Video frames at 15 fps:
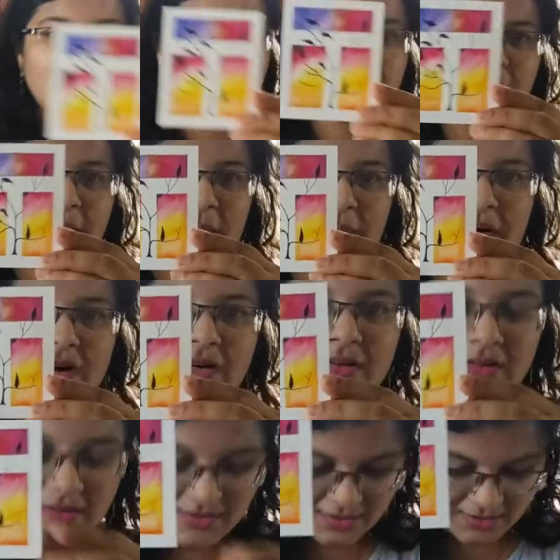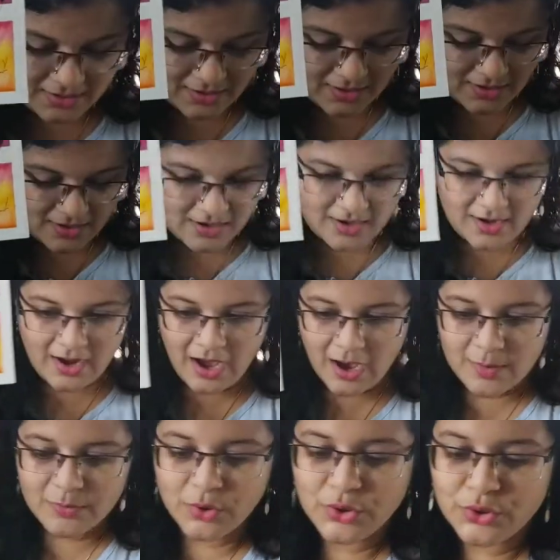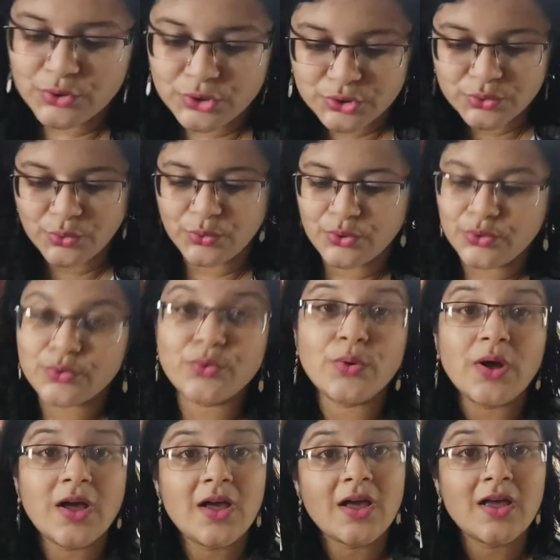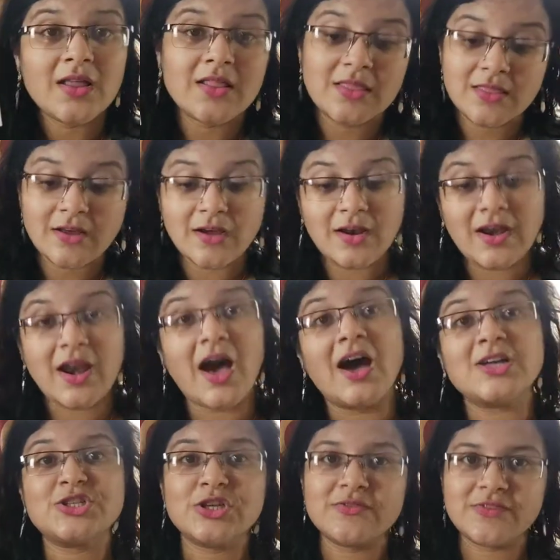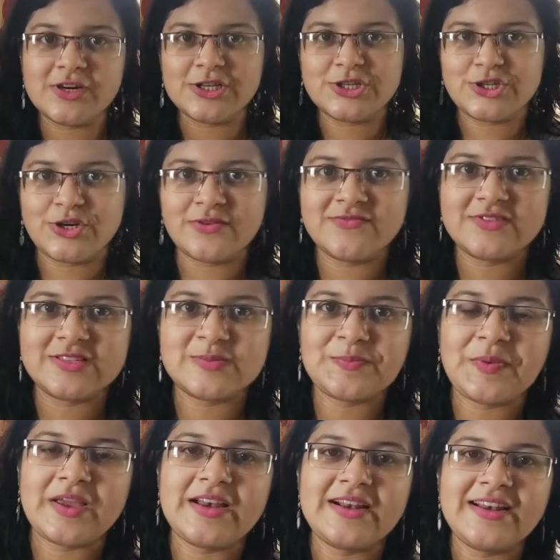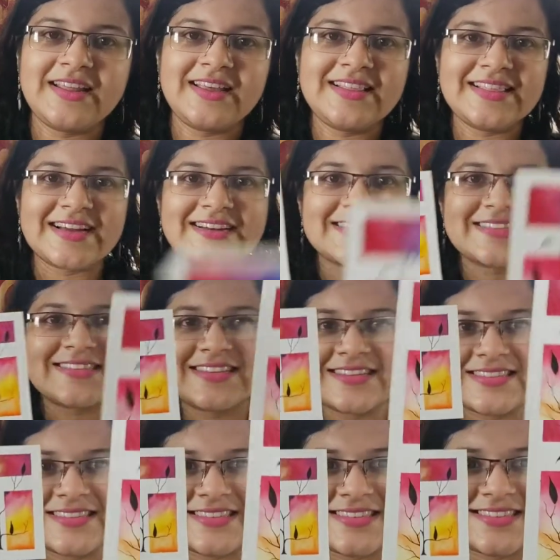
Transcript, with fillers: Remember? Now I'm going to show you the larger version of this painting that is this.